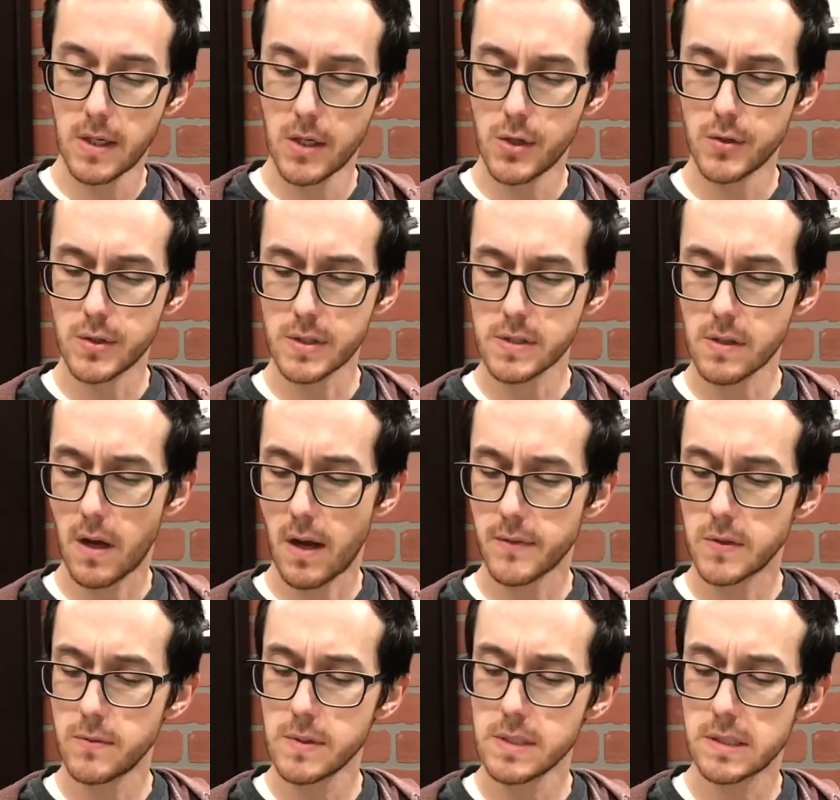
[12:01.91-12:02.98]
Just off
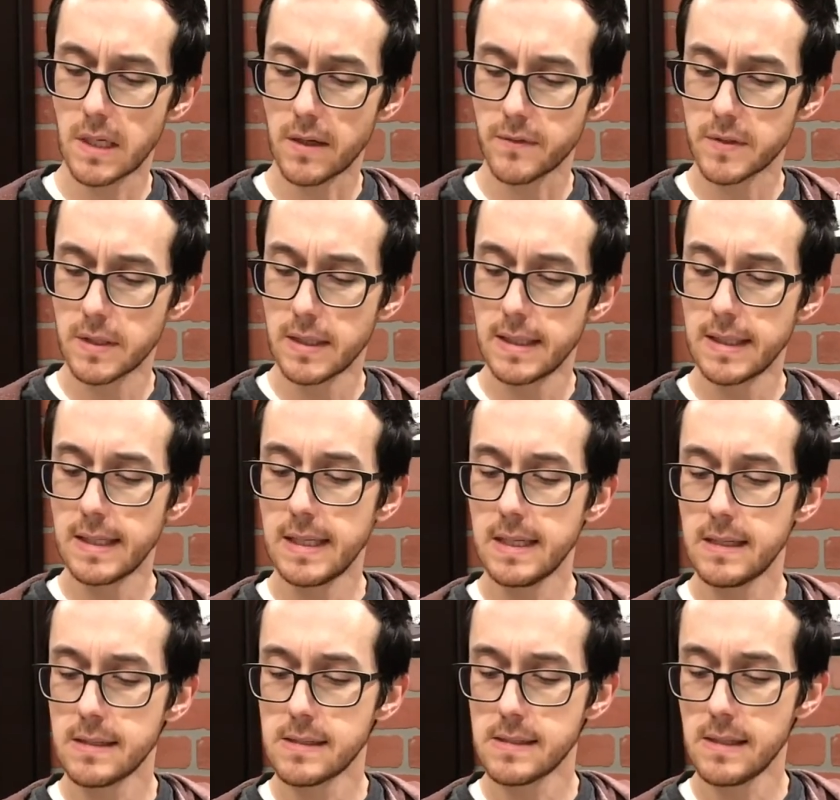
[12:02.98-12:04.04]
to his left, he could
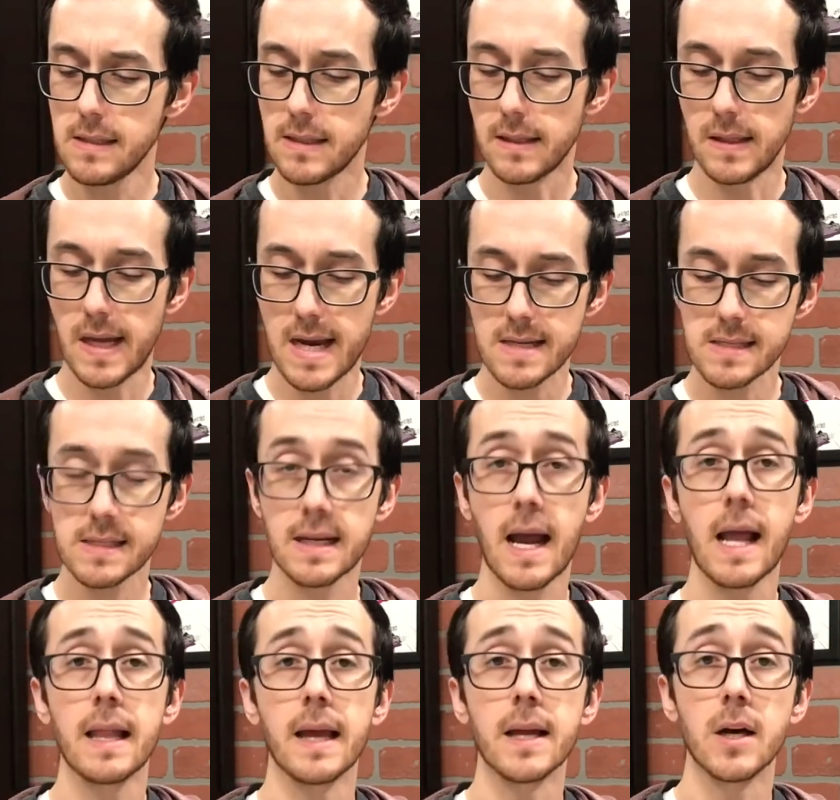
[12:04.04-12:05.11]
see the last
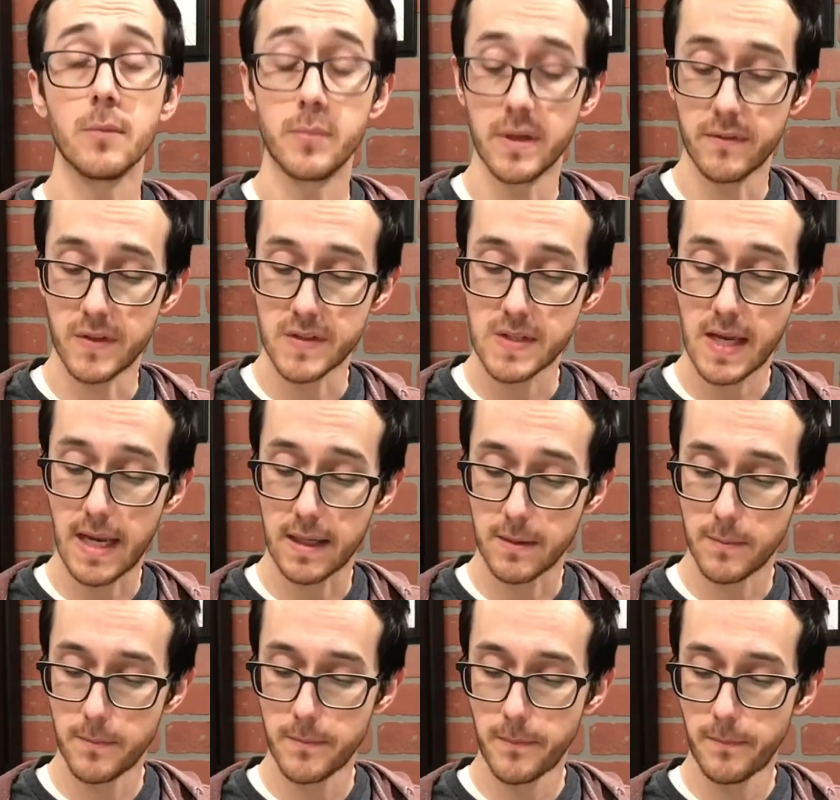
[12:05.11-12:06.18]
skylight above his head.
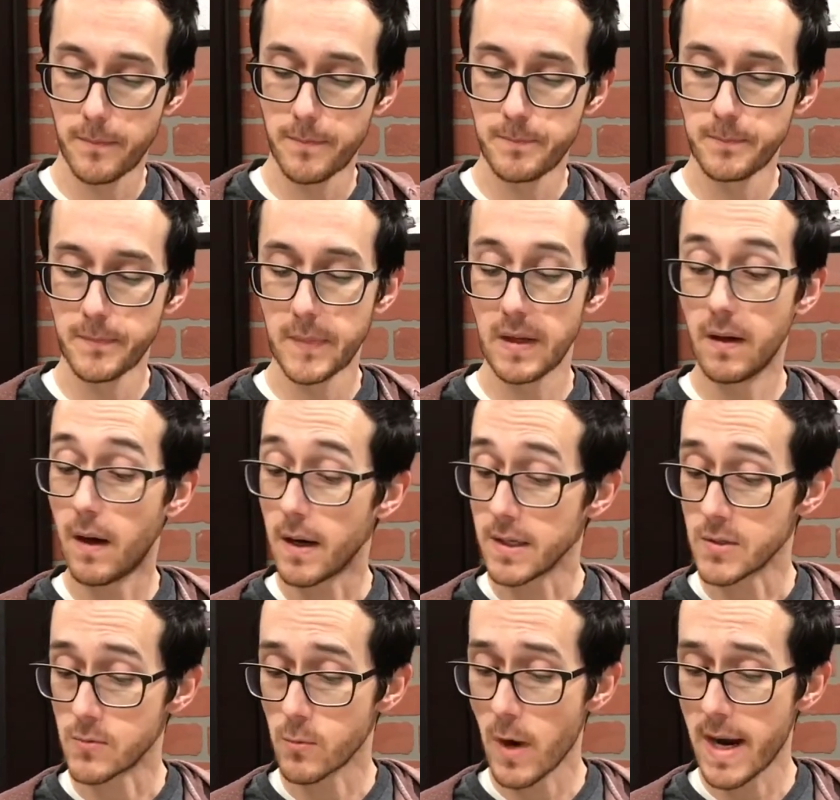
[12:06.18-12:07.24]
On
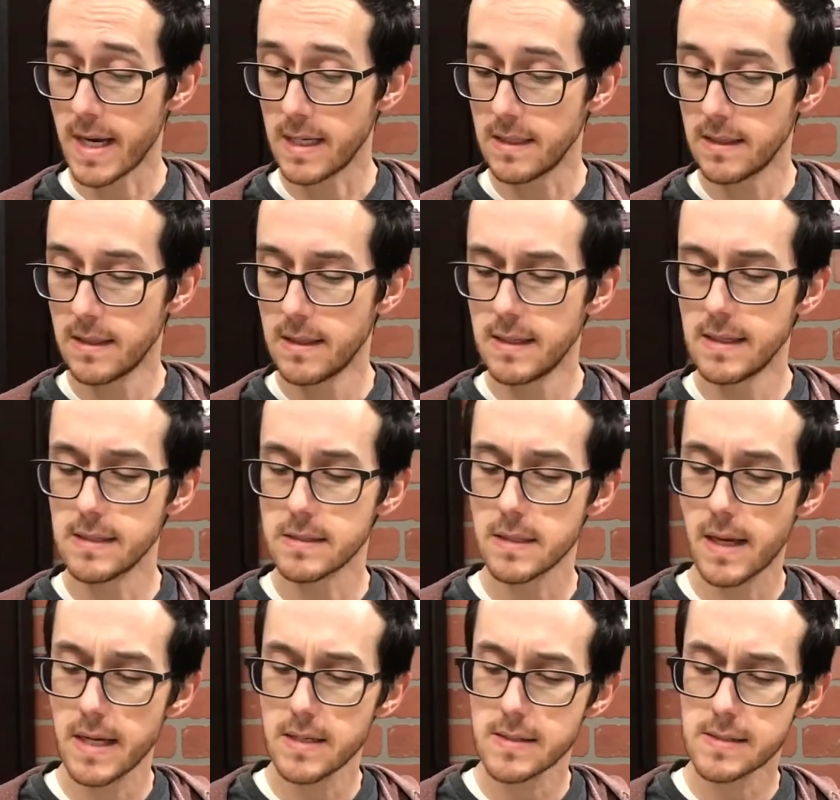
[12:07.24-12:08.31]
his right, his
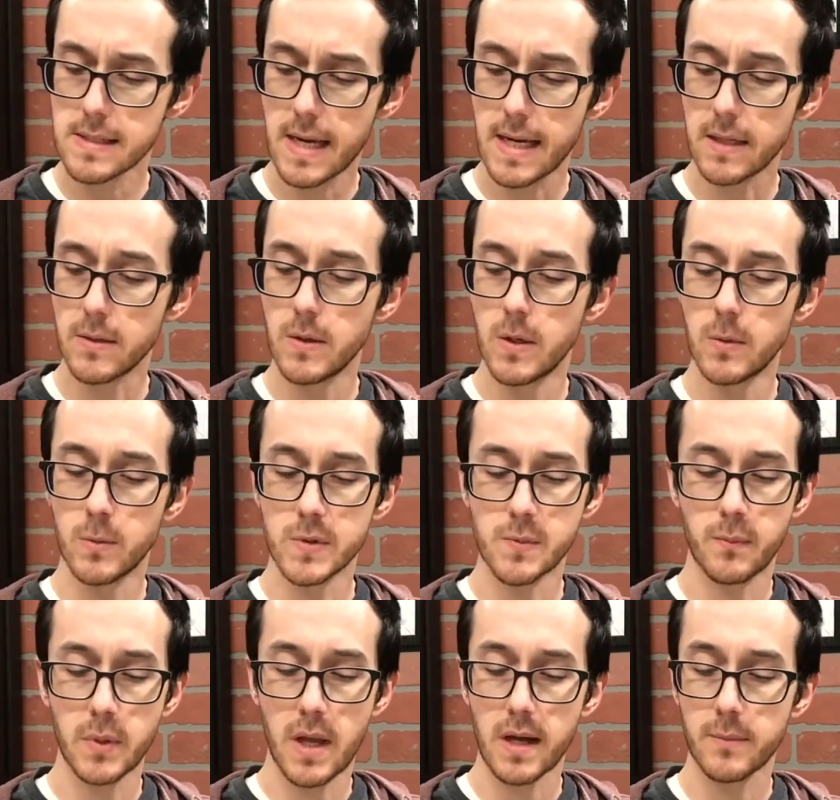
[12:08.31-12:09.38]
line of sight was
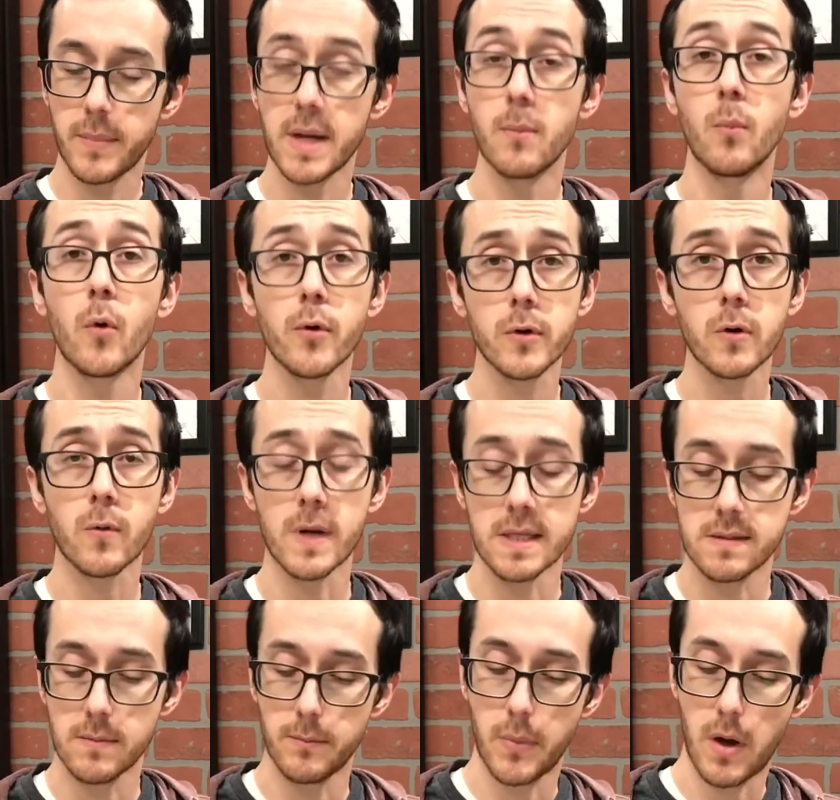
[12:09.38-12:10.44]
blocked by more crates
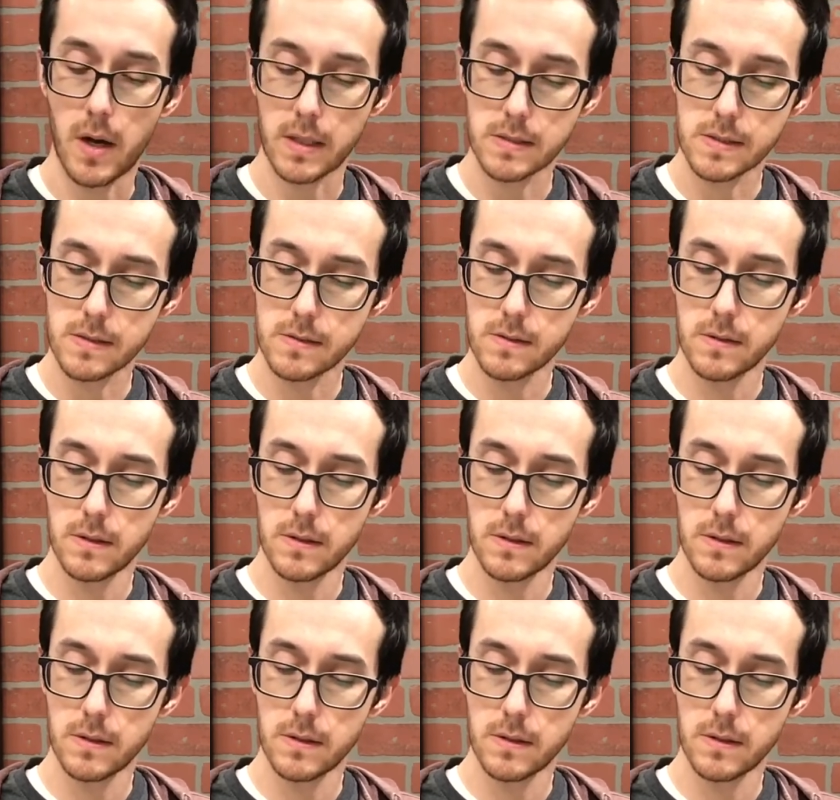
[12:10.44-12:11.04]
and boxes.